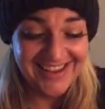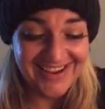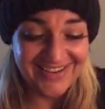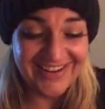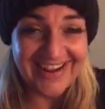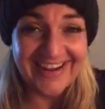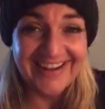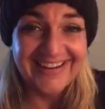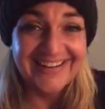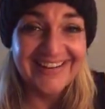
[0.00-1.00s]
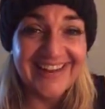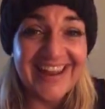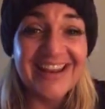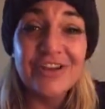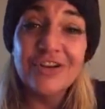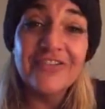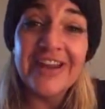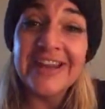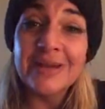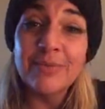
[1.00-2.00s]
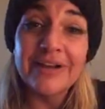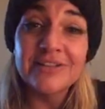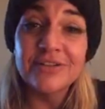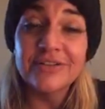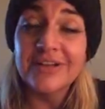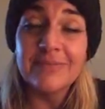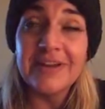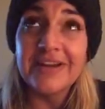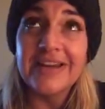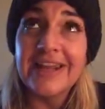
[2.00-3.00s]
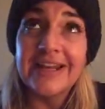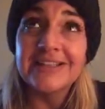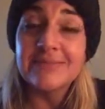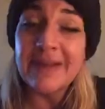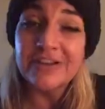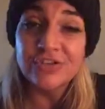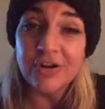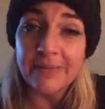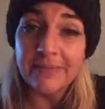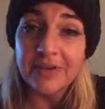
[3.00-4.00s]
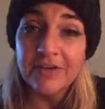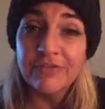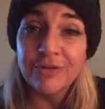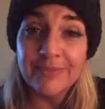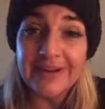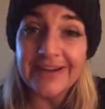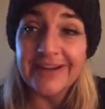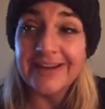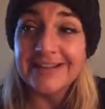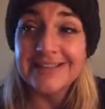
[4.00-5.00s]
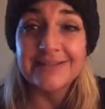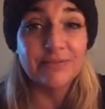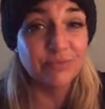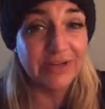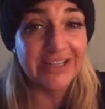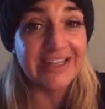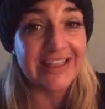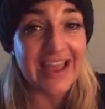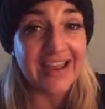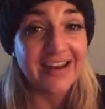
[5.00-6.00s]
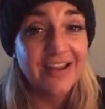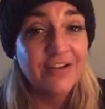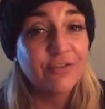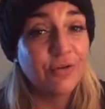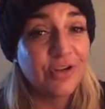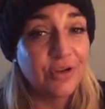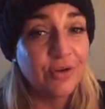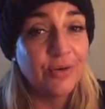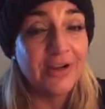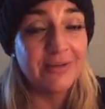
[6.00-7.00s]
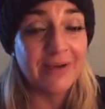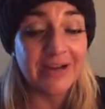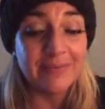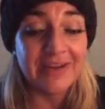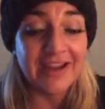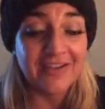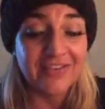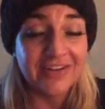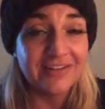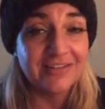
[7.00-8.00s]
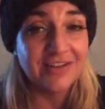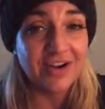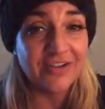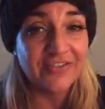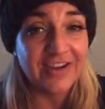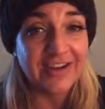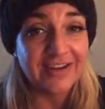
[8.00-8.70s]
Okay? And your Viking pretzel could be on any spectrum. For me, it's really that. For you, it might be having coffee.